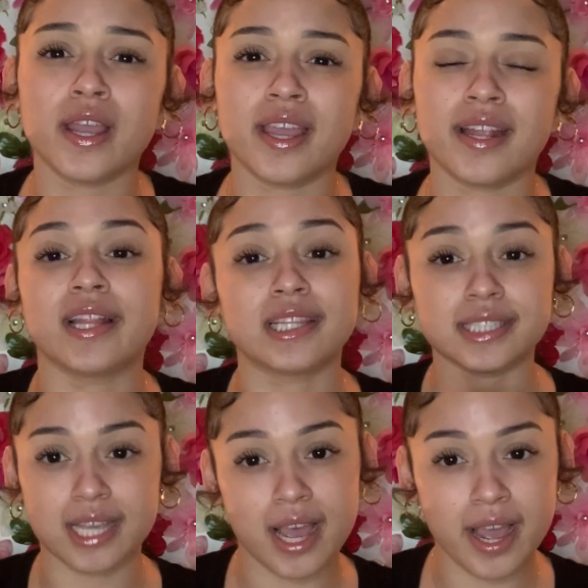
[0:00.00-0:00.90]
and at the
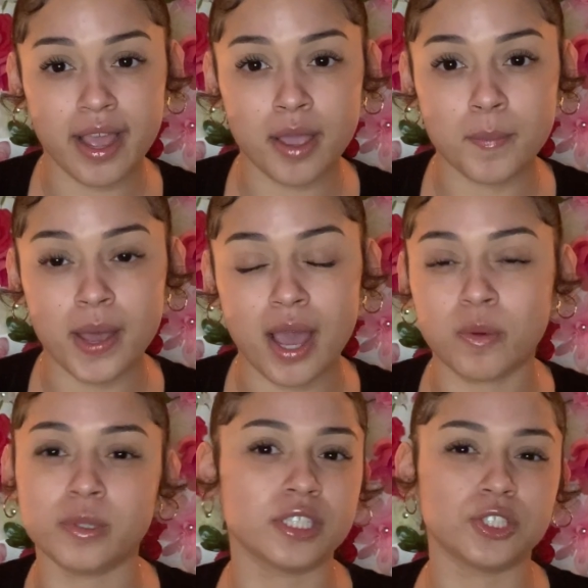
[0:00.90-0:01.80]
time I
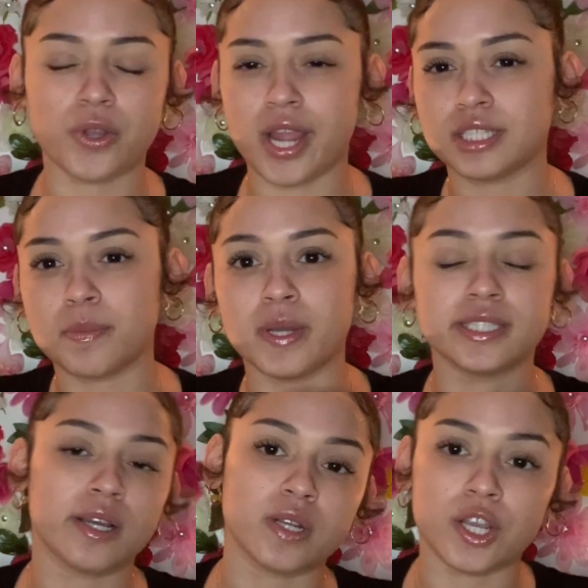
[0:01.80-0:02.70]
wasn't trying to put
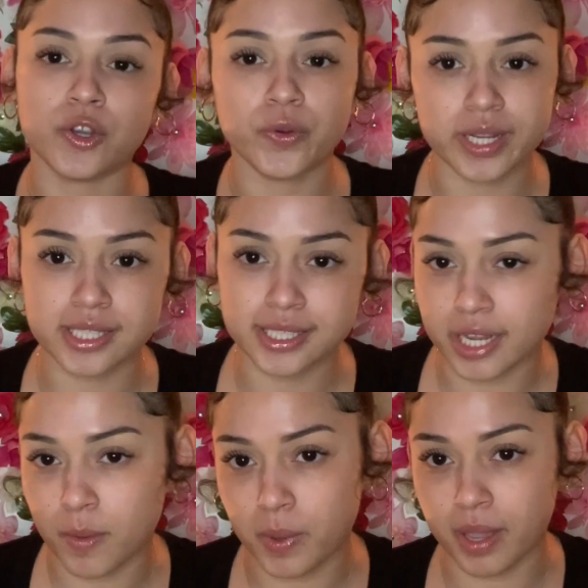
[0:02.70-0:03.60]
down a crazy
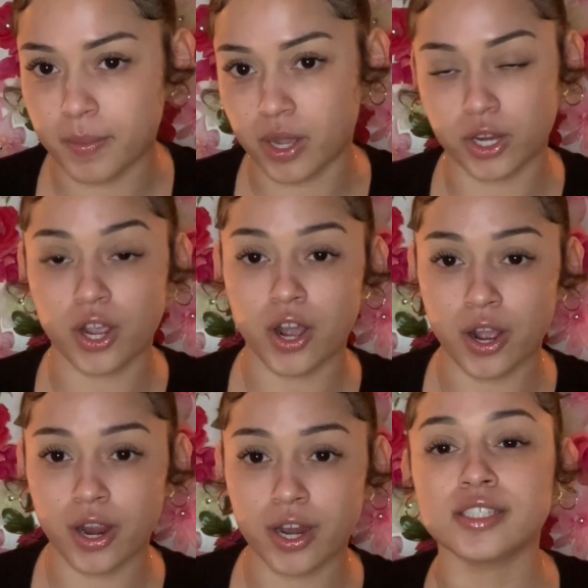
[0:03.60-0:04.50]
down payment on a
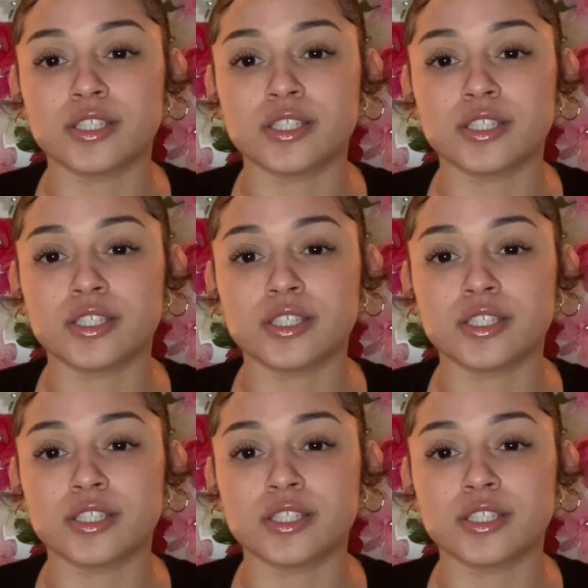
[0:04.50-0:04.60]
car.